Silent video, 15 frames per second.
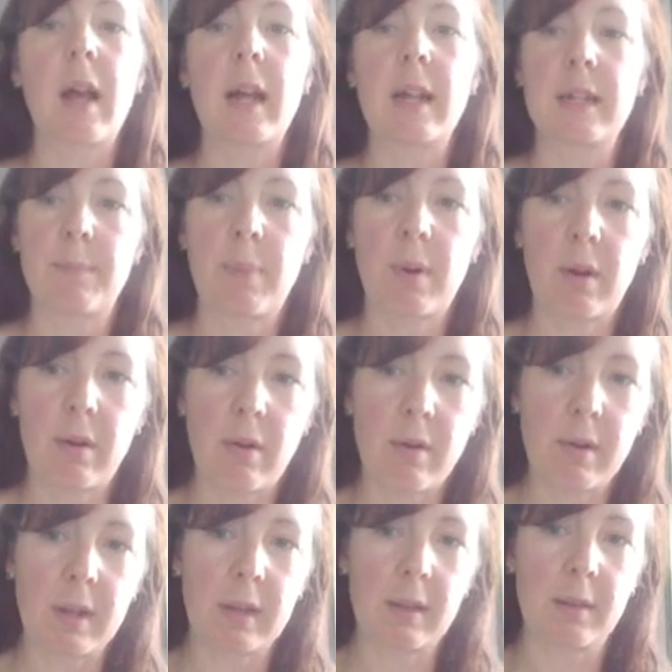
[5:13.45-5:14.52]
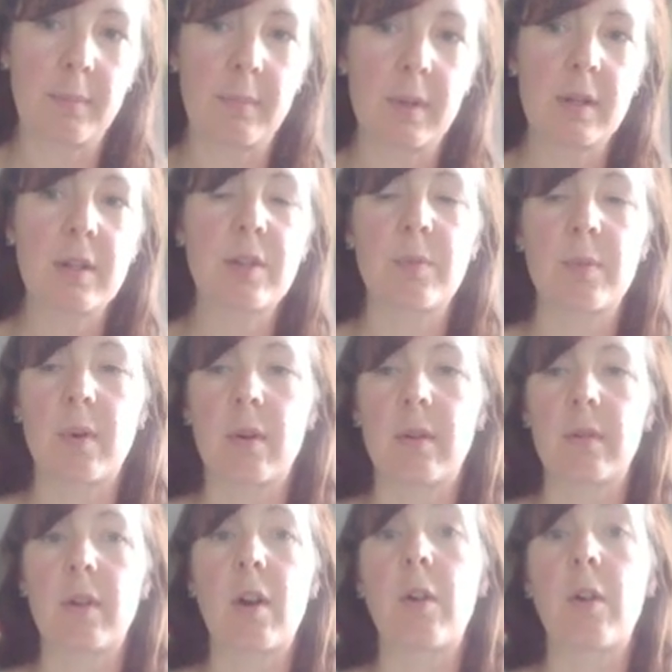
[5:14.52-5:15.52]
and applying them to our